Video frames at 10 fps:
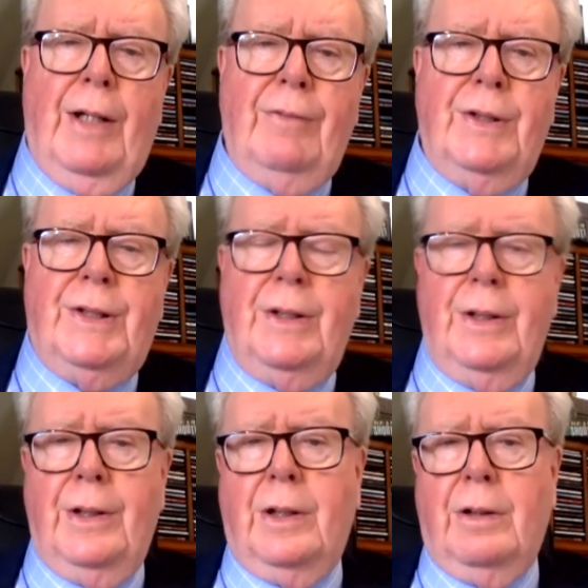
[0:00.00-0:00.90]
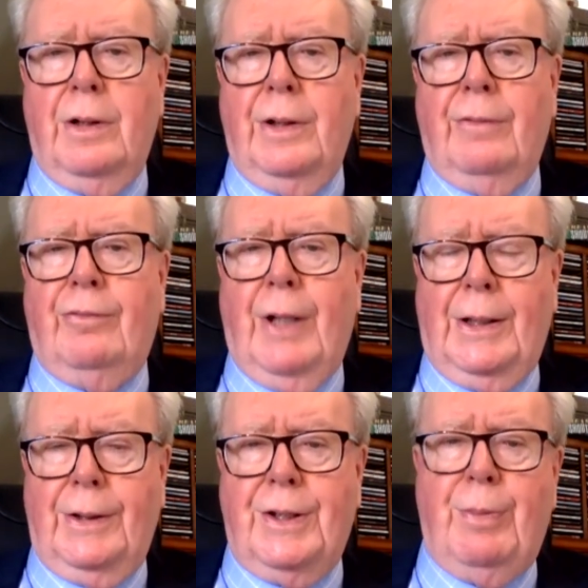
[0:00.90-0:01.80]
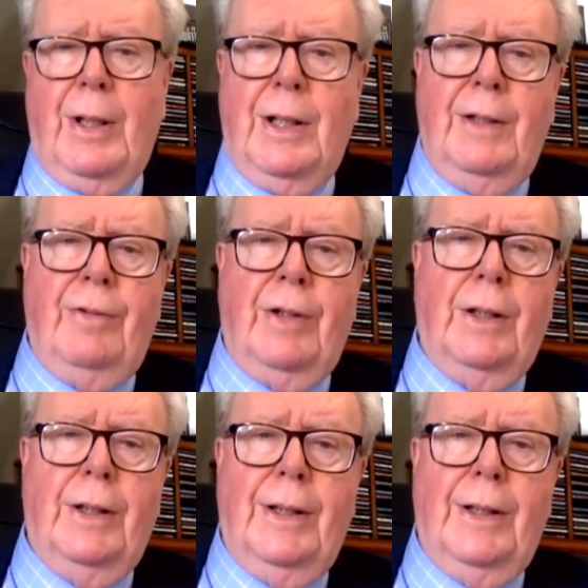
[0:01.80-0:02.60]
haven't seen the kind of reckless behavior